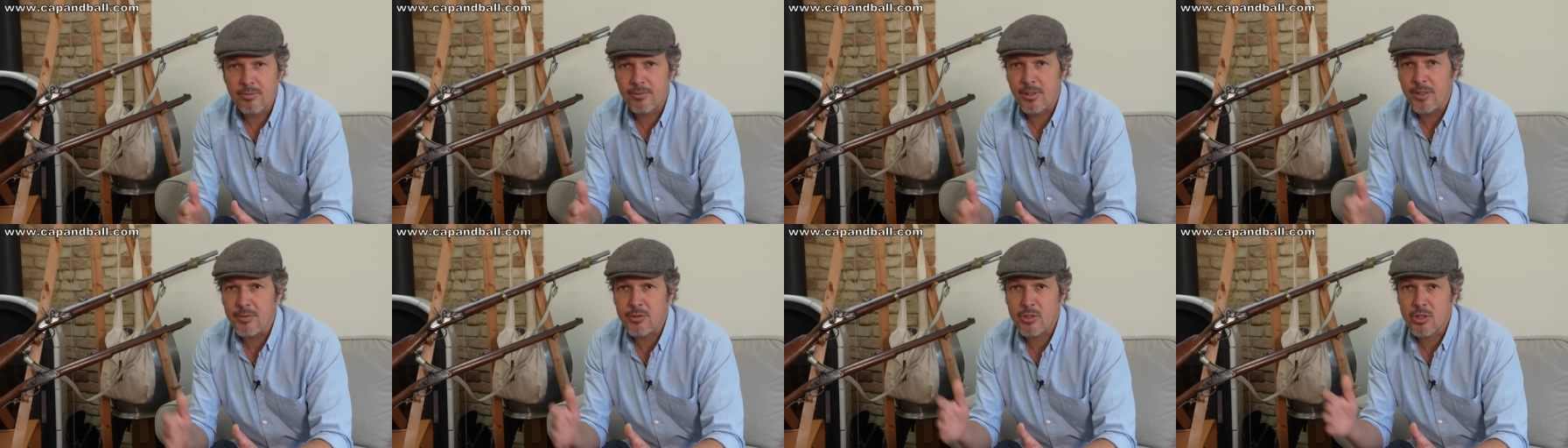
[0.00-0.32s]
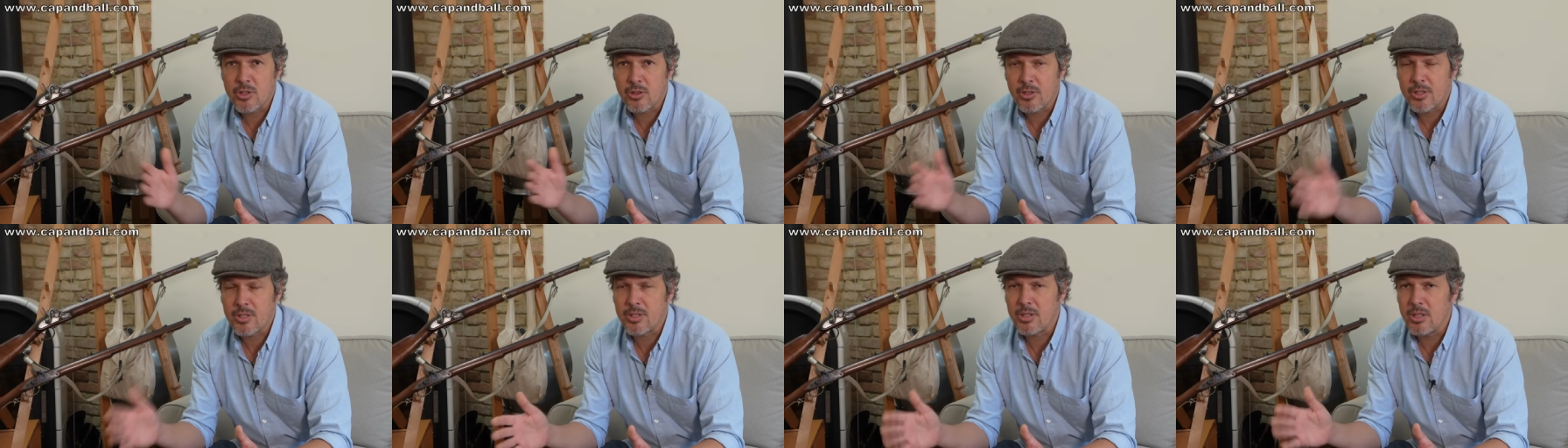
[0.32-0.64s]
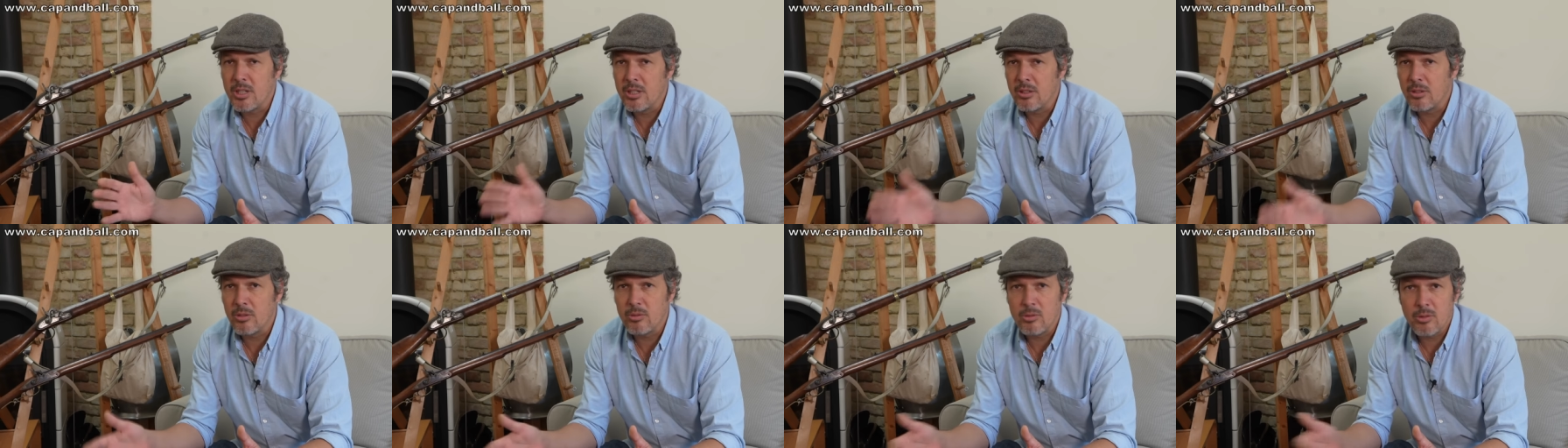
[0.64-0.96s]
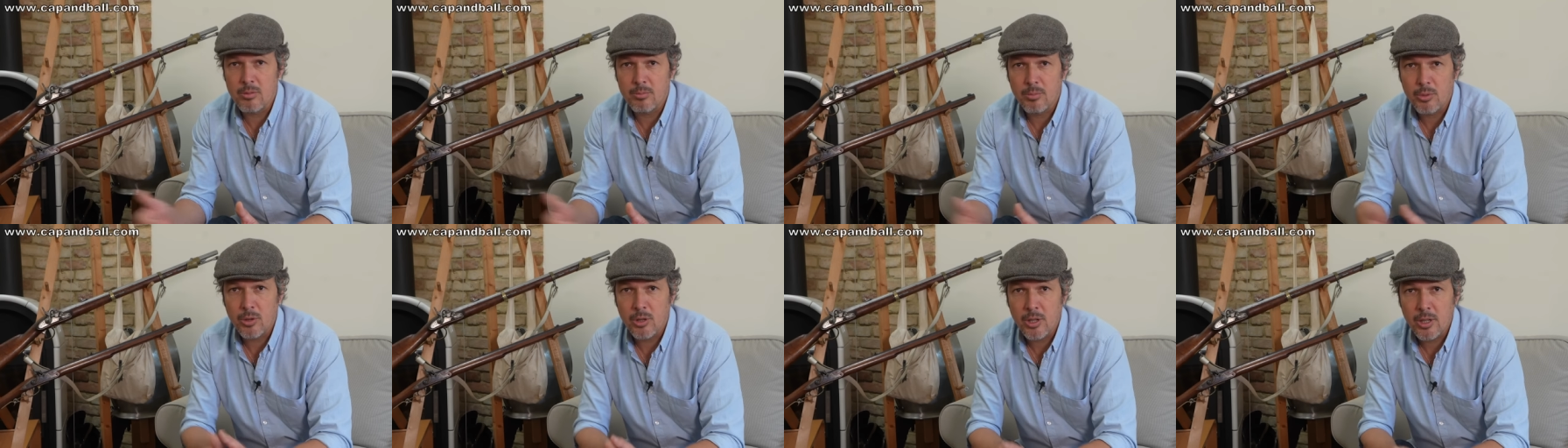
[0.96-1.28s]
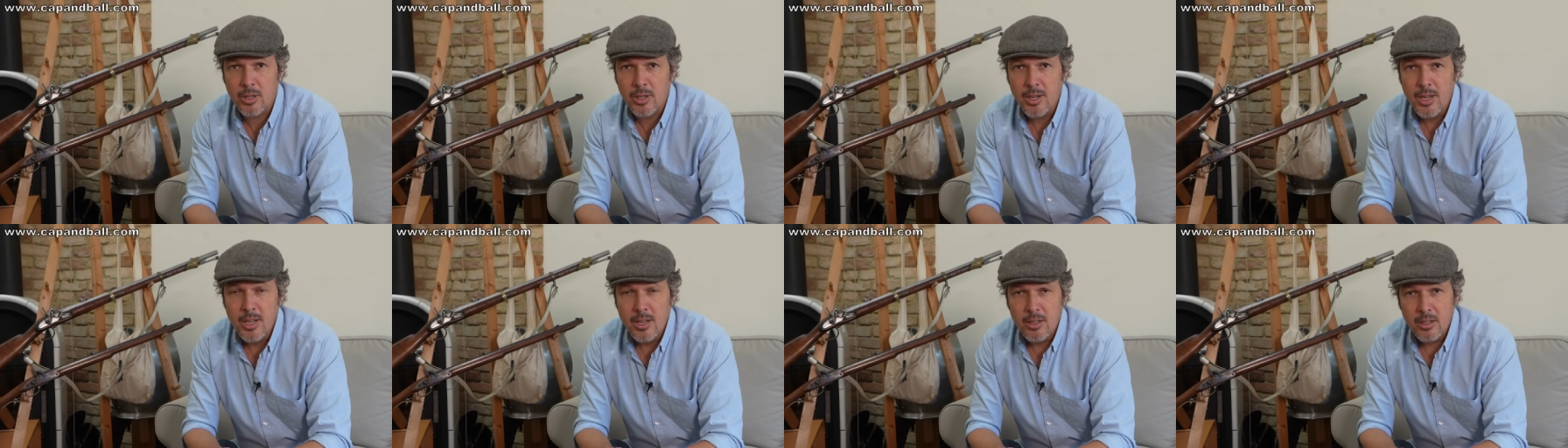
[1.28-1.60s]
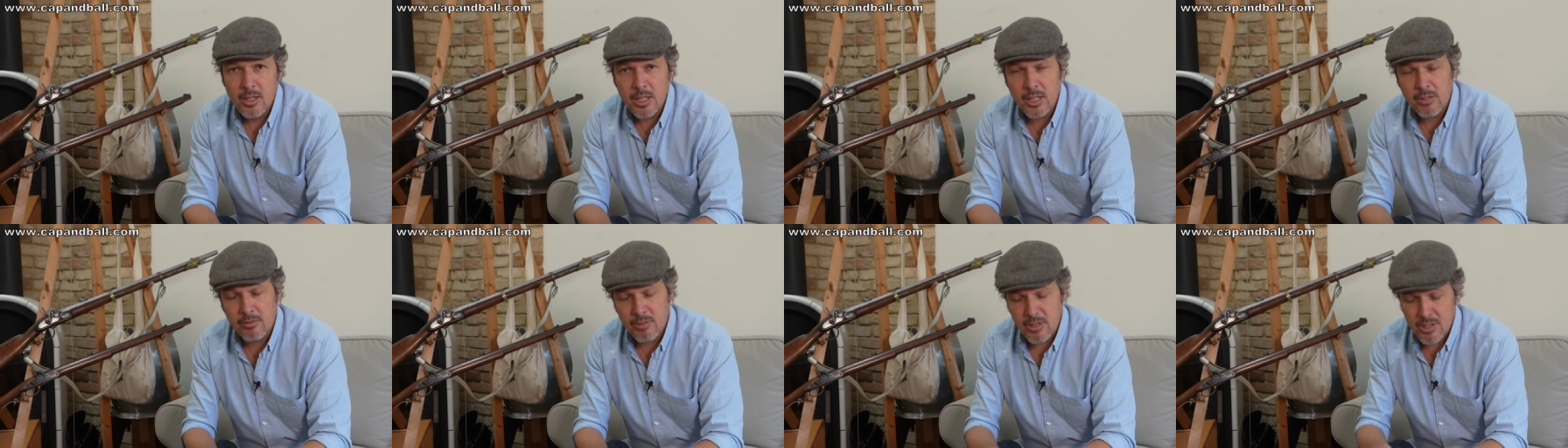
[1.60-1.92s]
fifth shots into your bore.
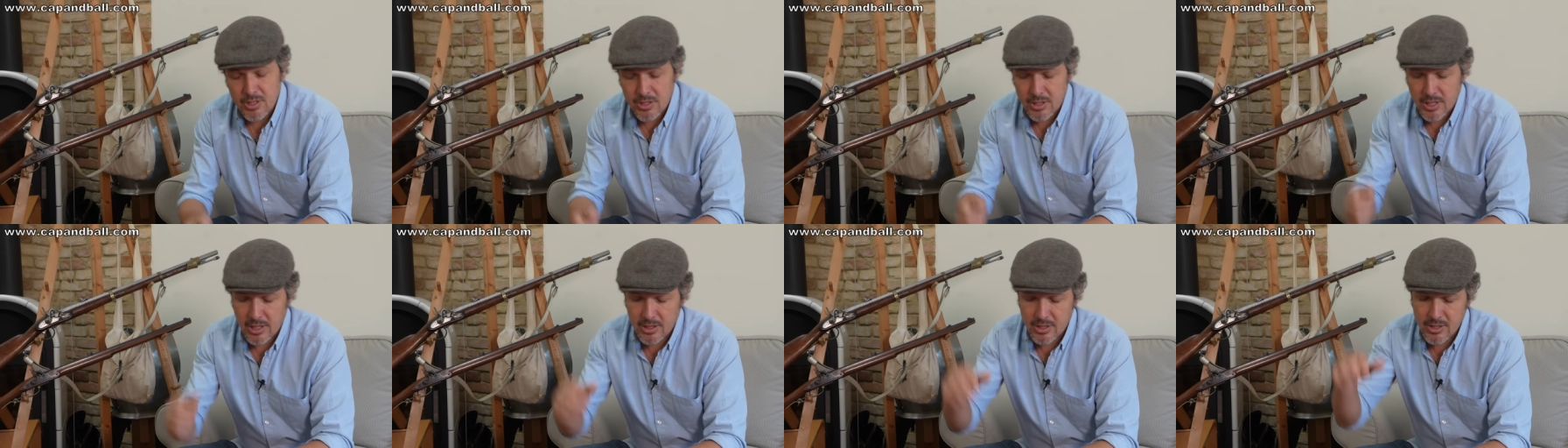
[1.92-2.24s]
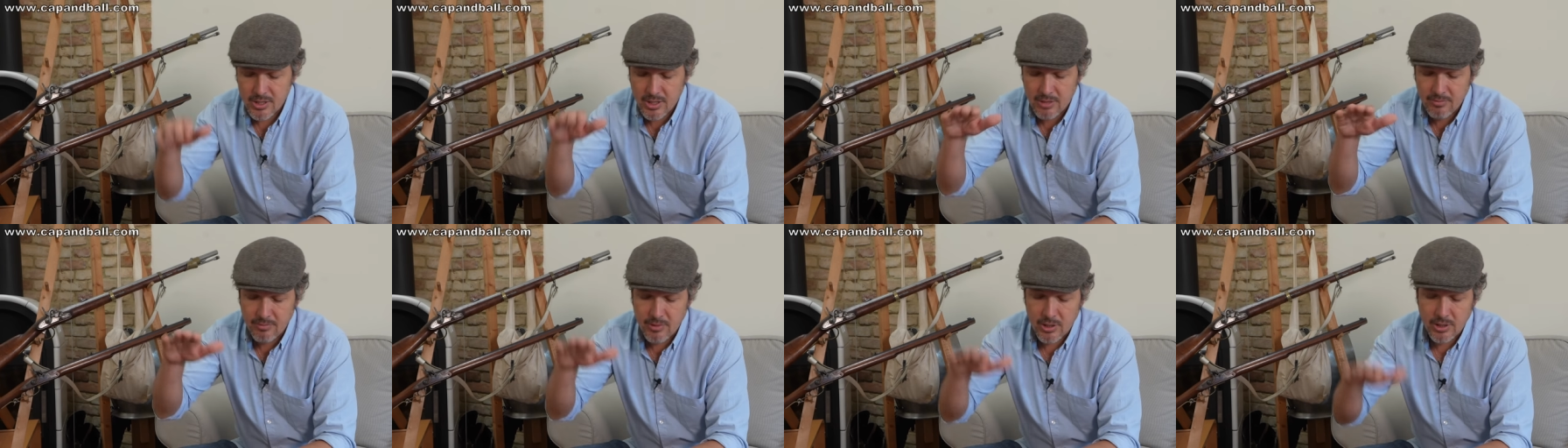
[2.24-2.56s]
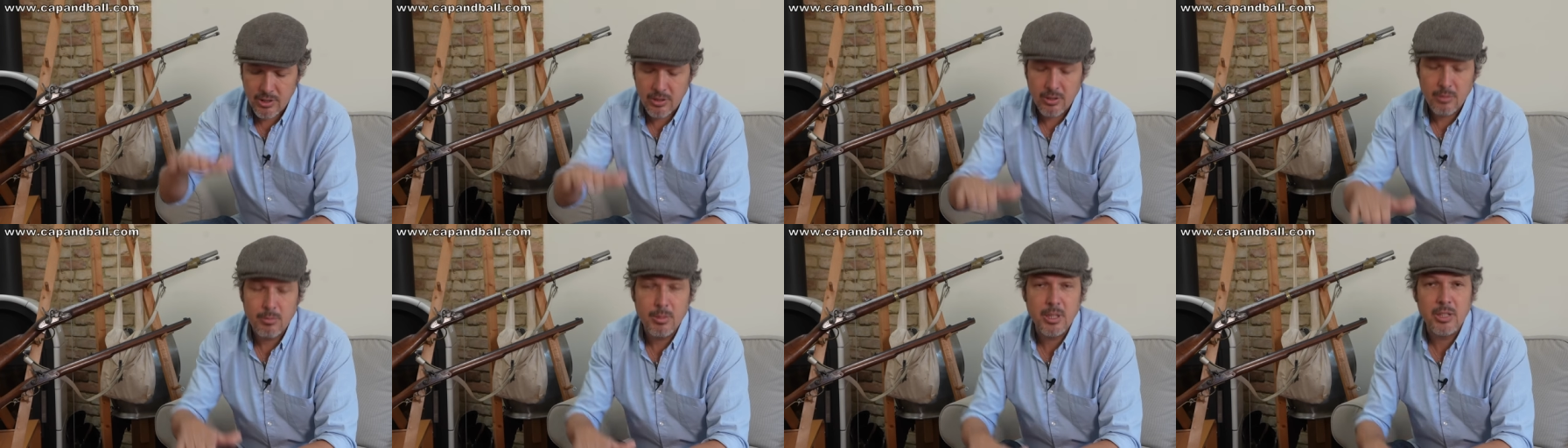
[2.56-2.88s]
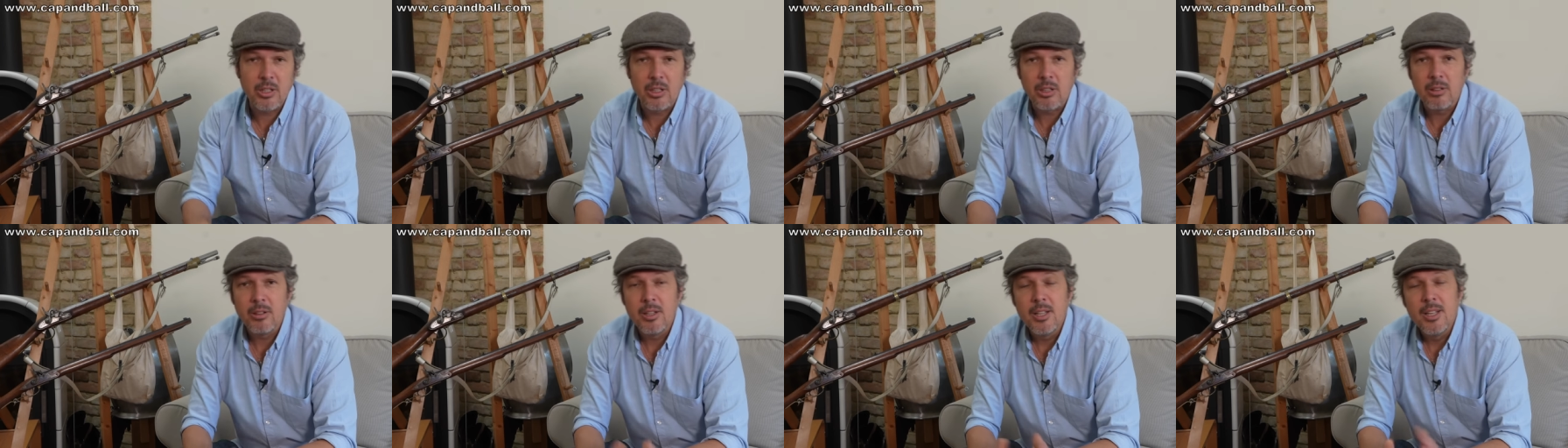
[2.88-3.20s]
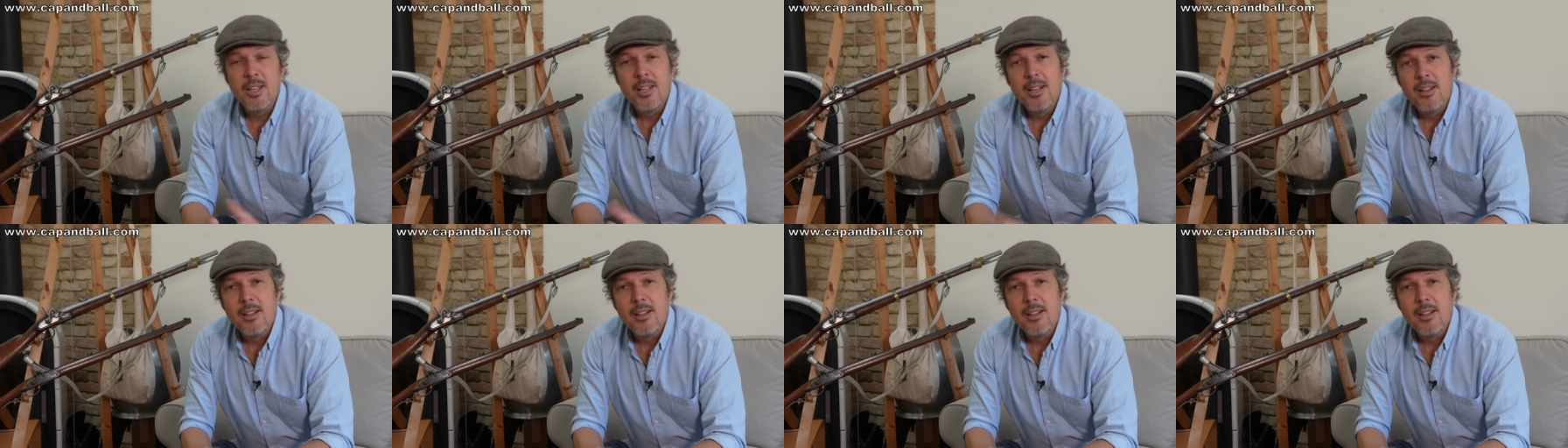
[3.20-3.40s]
It will stuck somewhere in the middle.